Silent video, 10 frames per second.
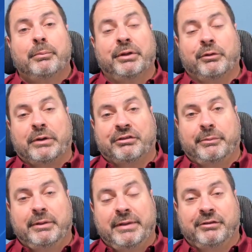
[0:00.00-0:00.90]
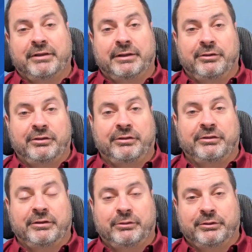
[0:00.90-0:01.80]
but the recipe makes it
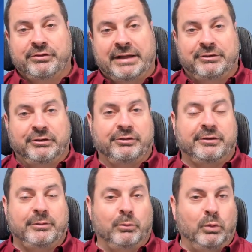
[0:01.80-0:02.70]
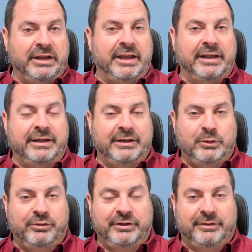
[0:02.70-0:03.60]
consistent. So it's not just winging it and
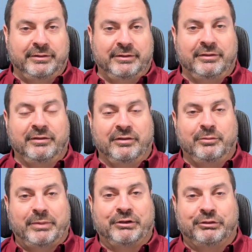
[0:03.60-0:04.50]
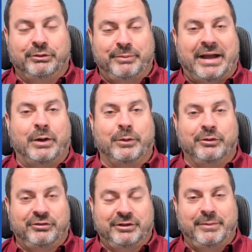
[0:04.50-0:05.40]
using special
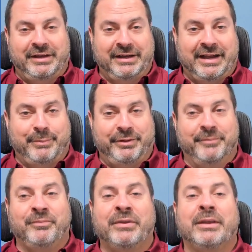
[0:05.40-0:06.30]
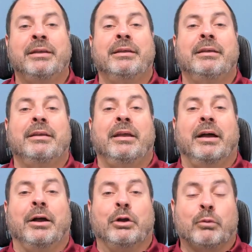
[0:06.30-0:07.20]
powers to make it happen.
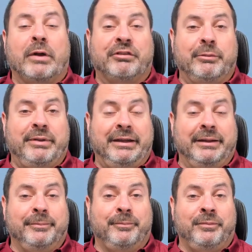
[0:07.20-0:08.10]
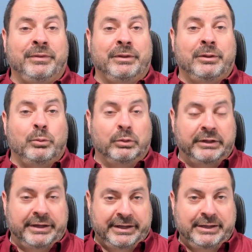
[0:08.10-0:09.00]
A good recipe will
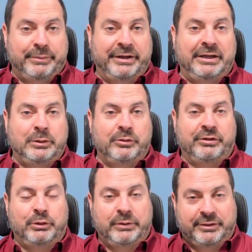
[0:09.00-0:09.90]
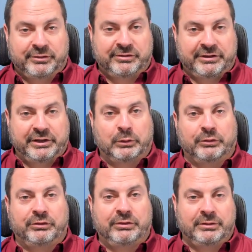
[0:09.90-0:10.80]
let anybody use it who has the
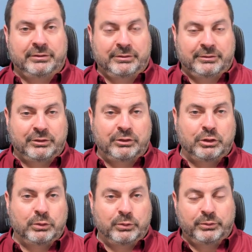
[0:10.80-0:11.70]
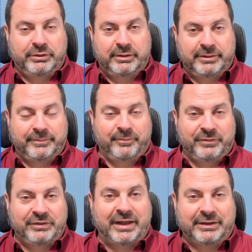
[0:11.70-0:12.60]
skills to do the
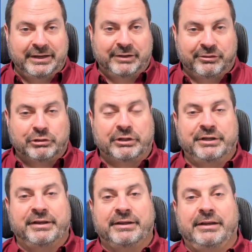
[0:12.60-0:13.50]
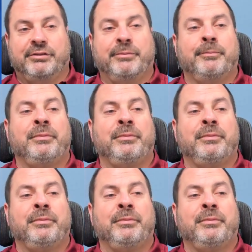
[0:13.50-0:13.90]
techniques, the cooking techniques.